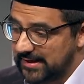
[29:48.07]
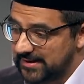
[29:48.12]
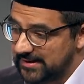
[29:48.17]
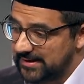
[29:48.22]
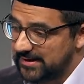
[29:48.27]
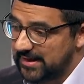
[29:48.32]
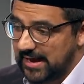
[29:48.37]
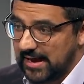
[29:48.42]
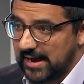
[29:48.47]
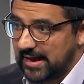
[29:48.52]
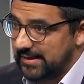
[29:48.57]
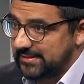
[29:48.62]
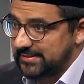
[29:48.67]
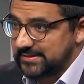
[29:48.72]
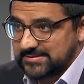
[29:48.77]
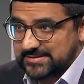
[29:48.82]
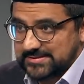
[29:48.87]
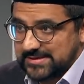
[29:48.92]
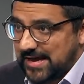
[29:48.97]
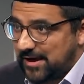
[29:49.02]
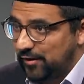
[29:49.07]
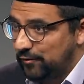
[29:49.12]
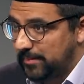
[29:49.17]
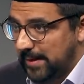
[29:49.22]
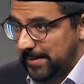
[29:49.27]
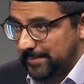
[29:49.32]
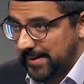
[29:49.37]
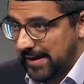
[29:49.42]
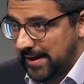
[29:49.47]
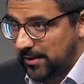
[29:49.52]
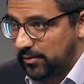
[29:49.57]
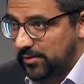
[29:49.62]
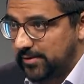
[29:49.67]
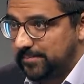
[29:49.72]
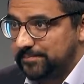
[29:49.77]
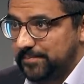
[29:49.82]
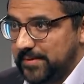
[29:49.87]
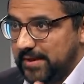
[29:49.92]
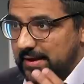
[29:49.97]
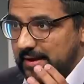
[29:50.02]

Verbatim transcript: Allah, this is out of my power.